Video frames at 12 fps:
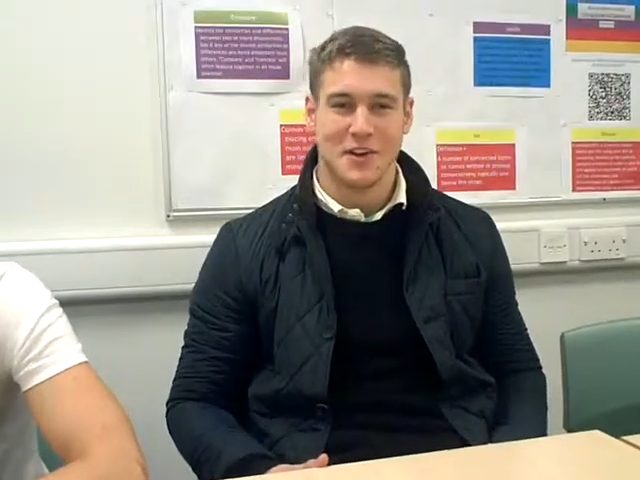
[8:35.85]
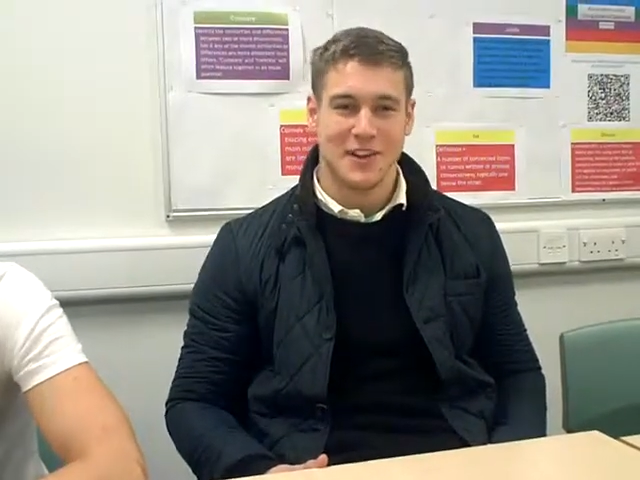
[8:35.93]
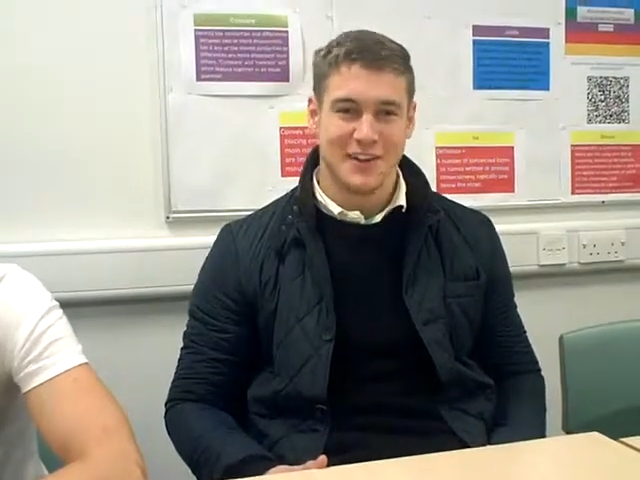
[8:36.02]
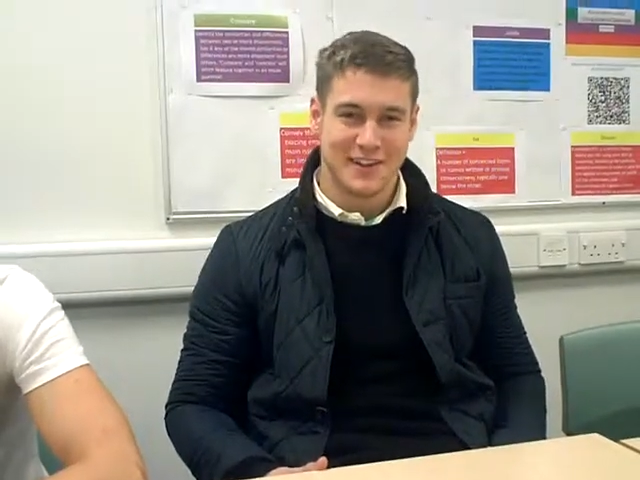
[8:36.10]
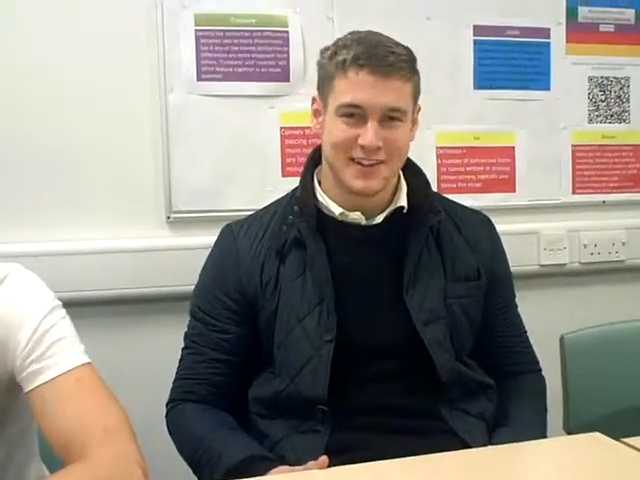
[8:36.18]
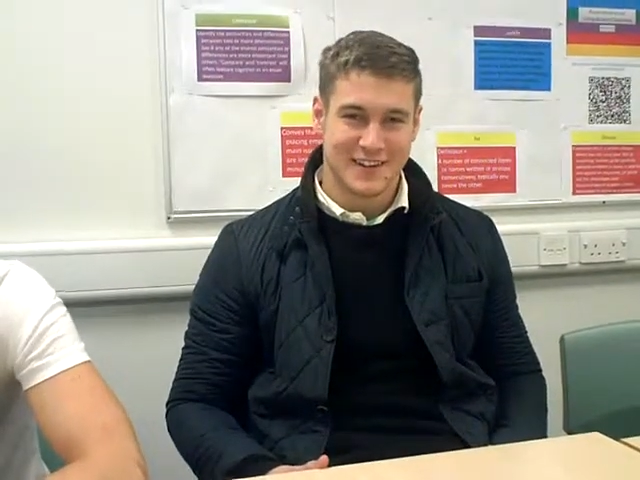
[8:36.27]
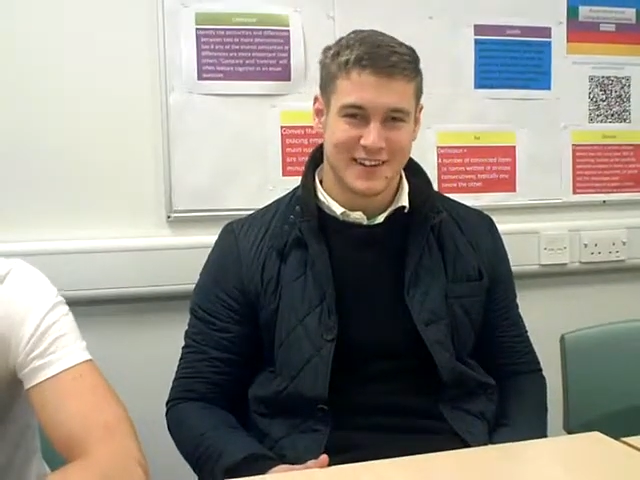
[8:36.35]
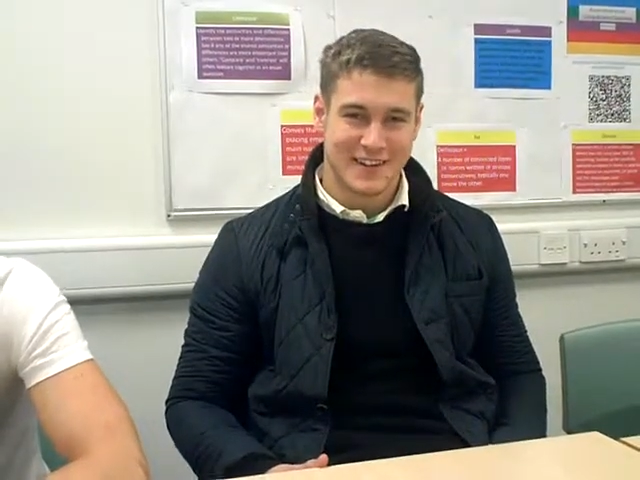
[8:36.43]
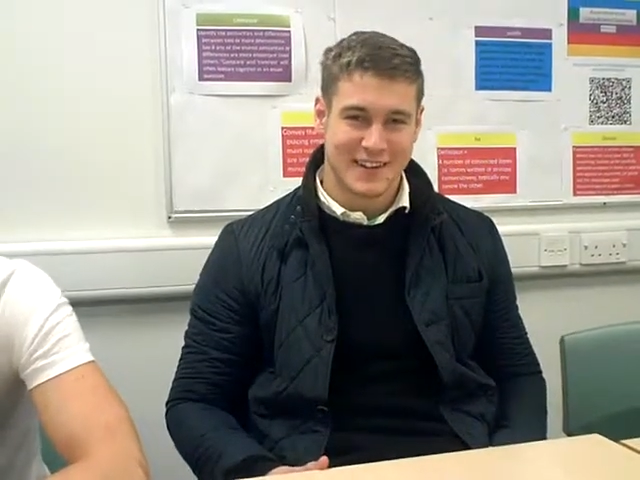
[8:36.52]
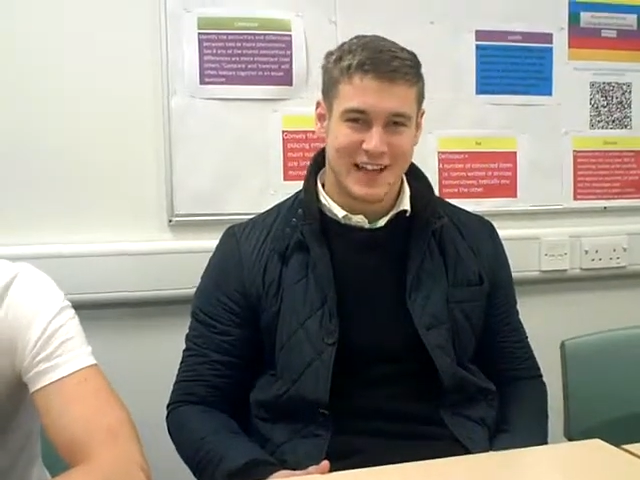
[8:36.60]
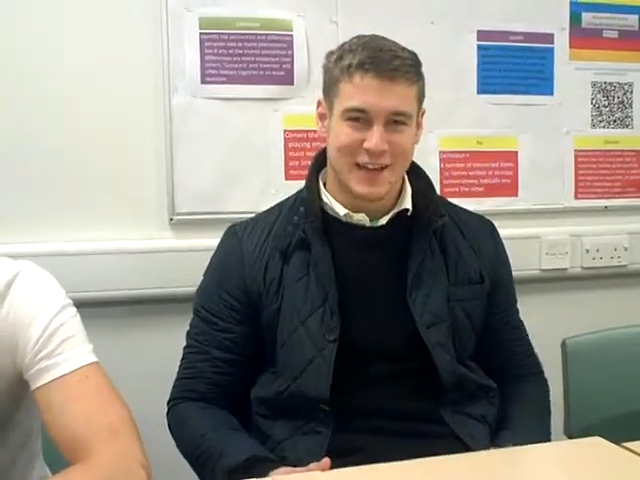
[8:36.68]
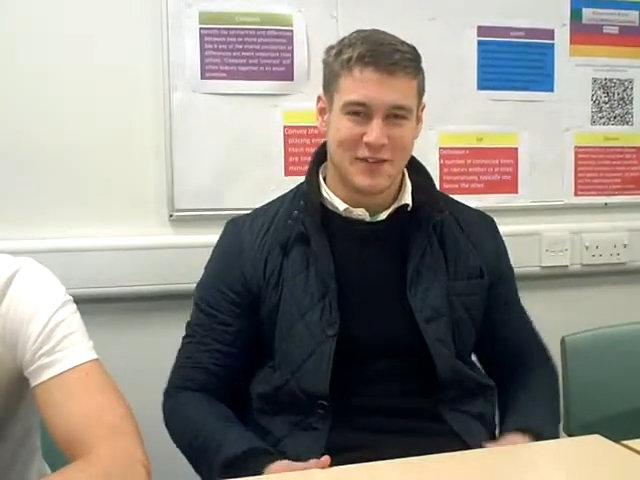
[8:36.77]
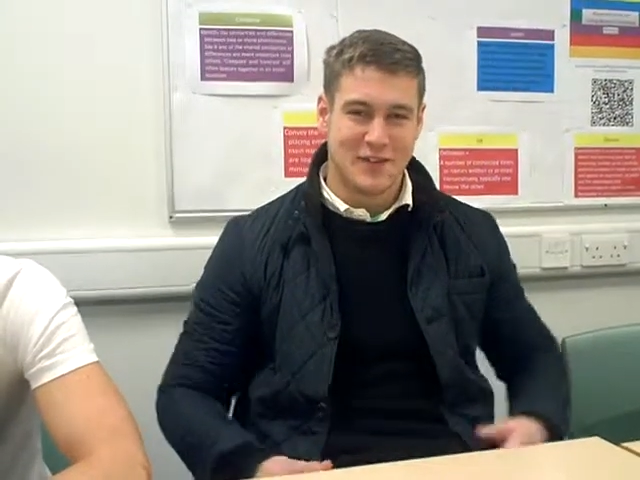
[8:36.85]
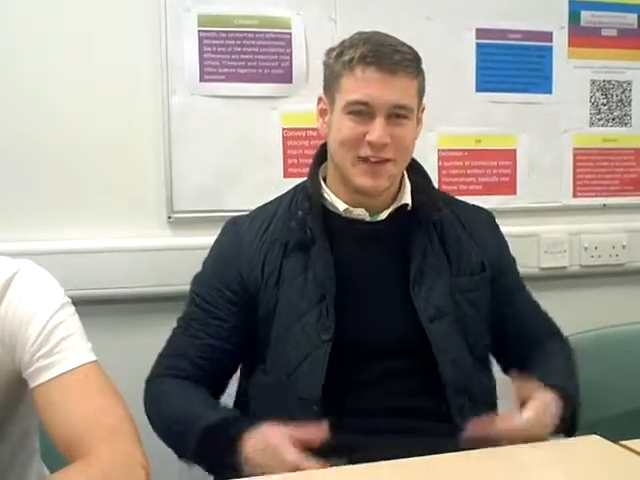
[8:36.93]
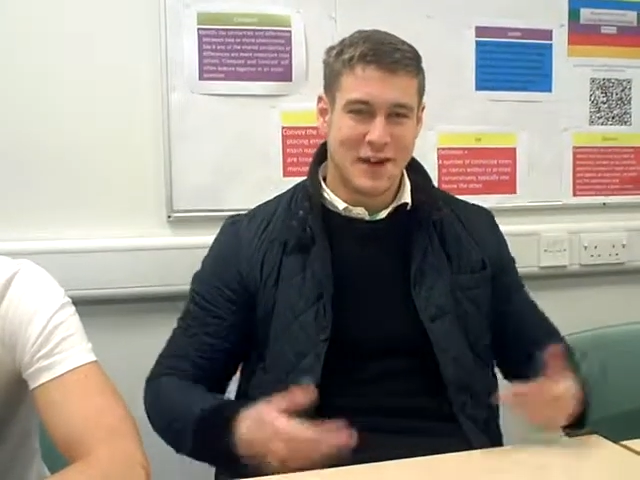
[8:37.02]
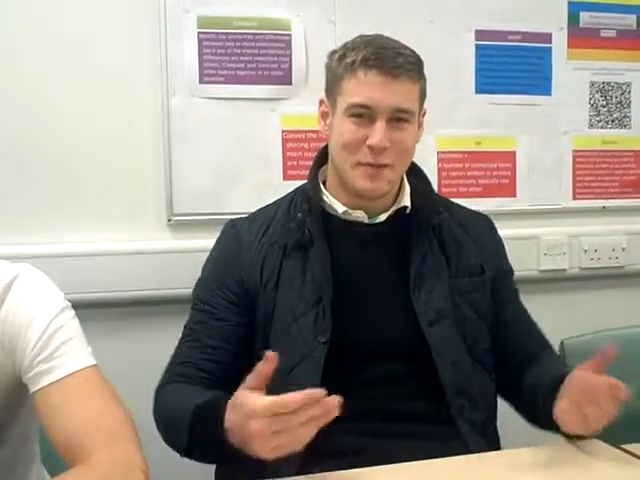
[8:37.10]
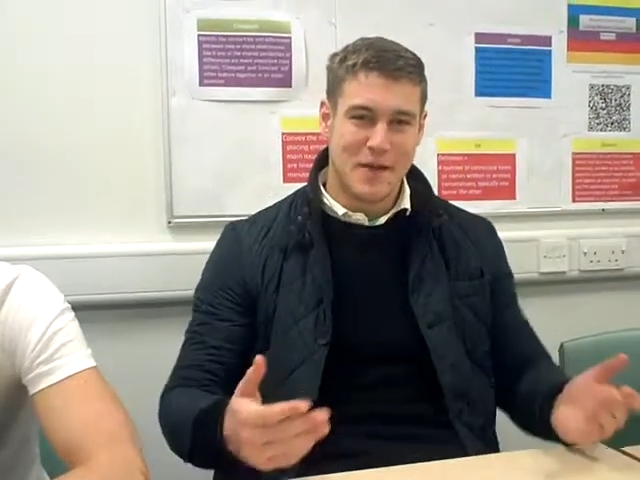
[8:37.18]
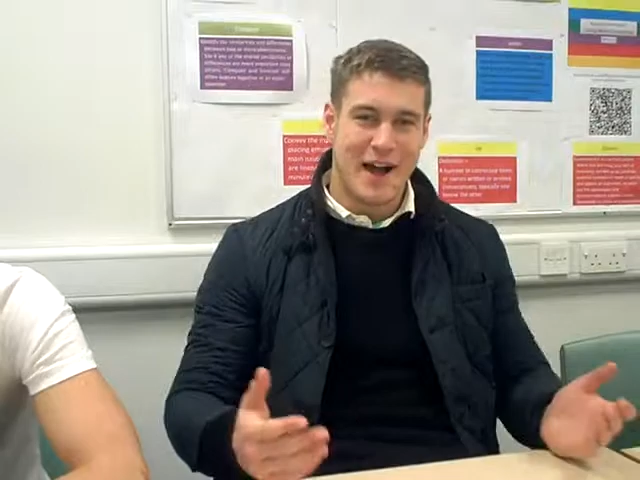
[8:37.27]
And you have to
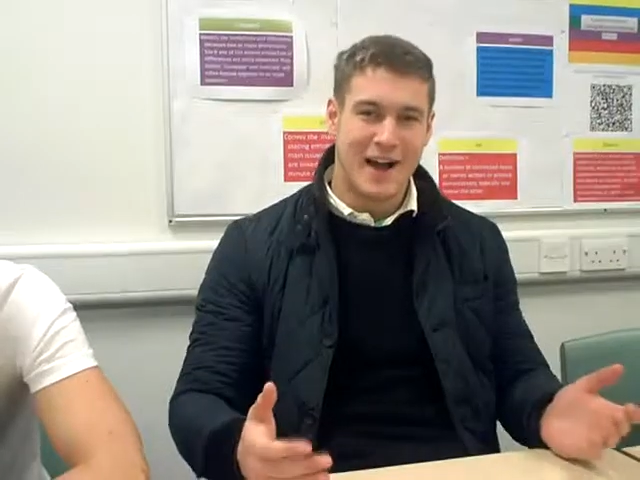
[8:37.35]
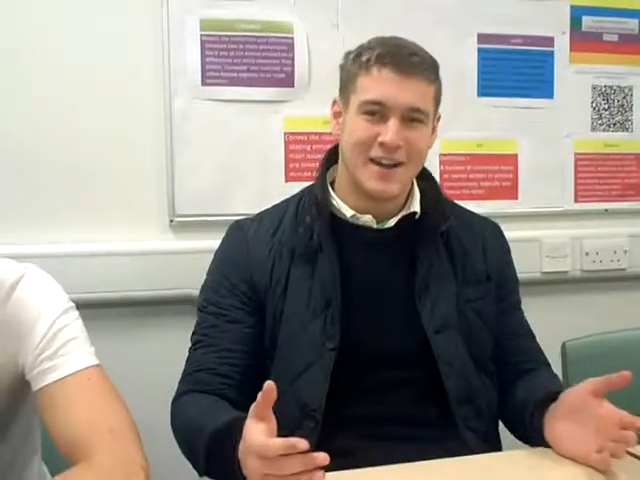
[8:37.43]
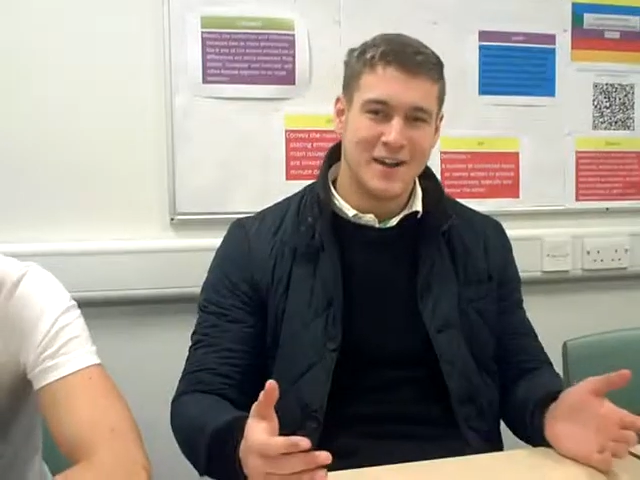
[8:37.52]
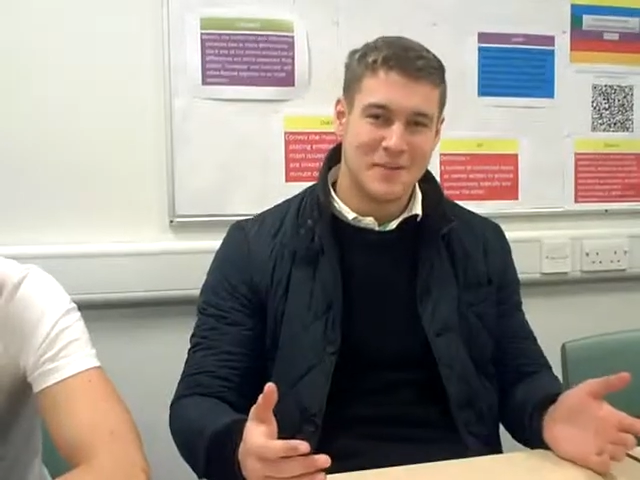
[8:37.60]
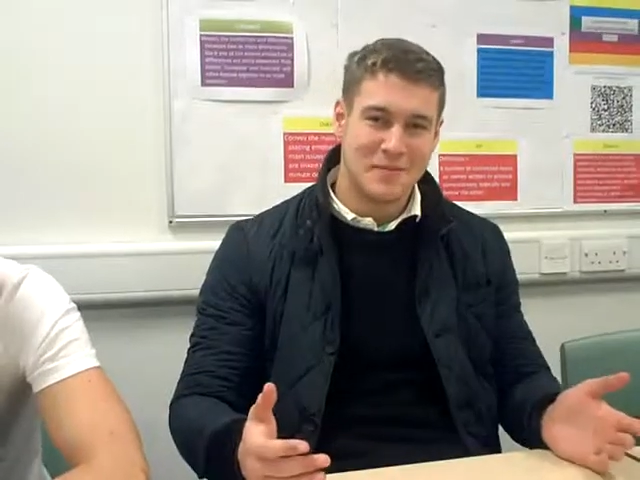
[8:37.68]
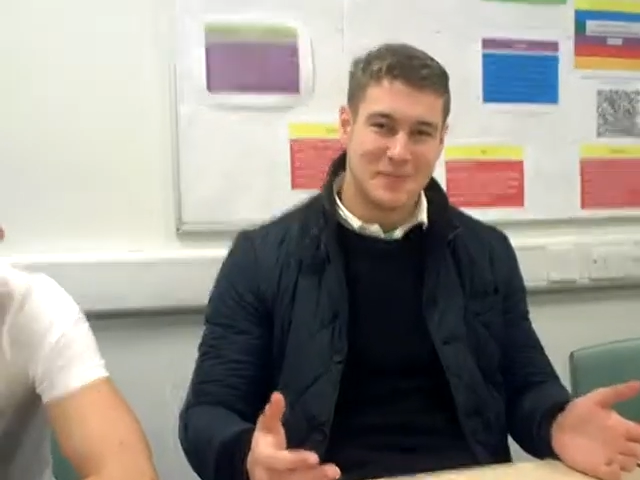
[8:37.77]
get behind him.